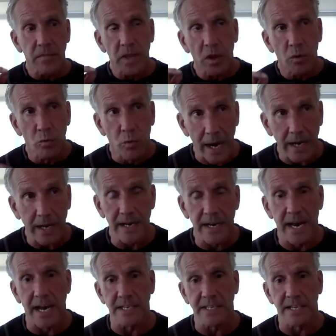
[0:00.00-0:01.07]

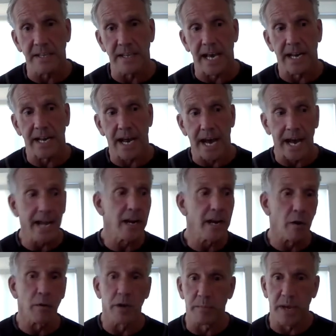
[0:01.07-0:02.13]
Recognizing that I had
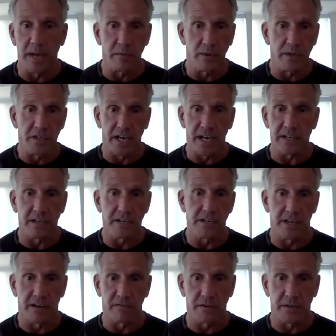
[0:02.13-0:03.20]
already been rejected
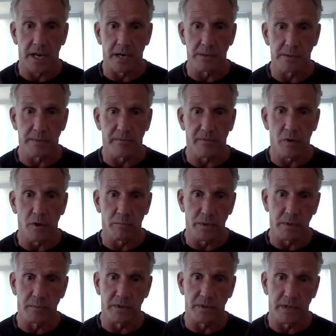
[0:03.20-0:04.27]
several times before,
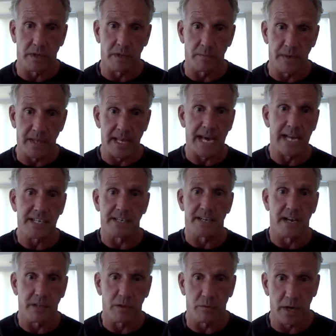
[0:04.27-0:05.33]
people telling me that's
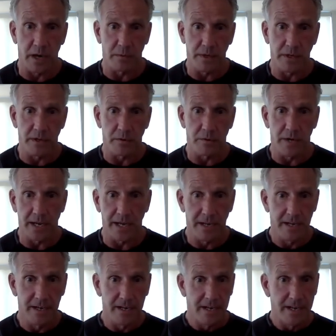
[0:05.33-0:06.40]
not the way we do it.
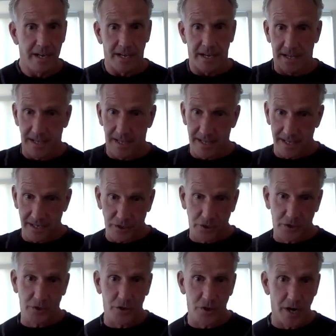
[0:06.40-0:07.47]
The
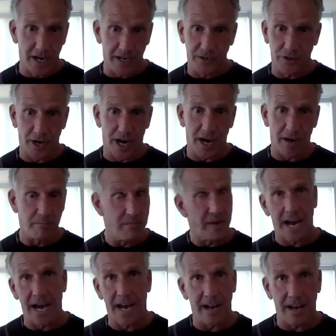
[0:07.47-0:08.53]
a job
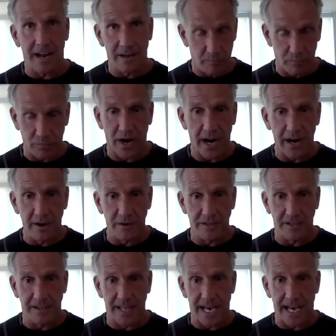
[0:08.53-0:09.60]
not prior
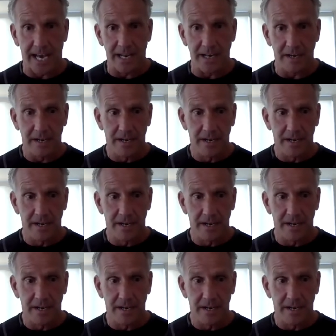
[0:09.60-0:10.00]
to that.